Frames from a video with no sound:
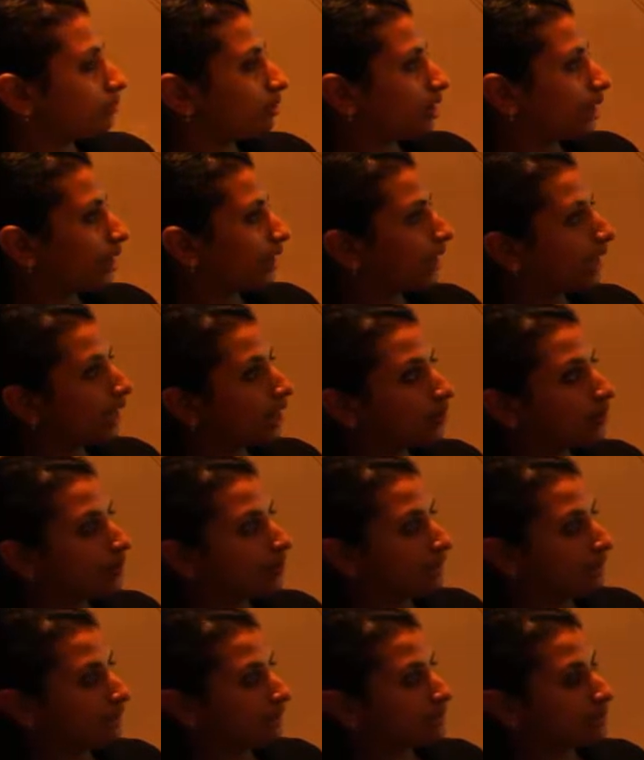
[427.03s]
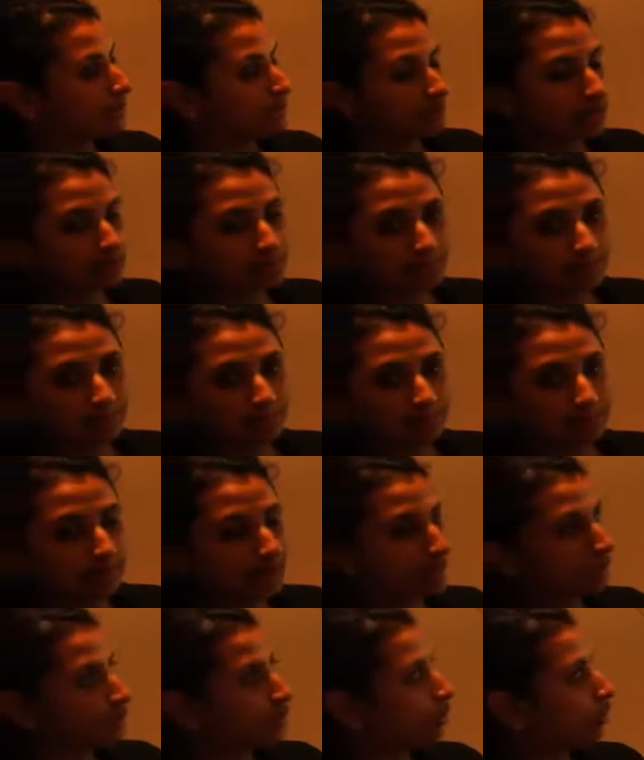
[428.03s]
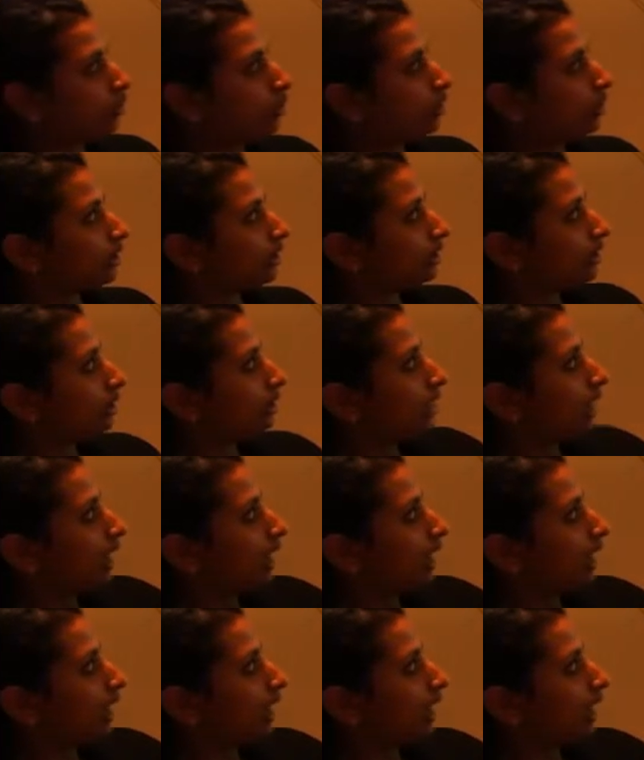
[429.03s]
I calculated the result based on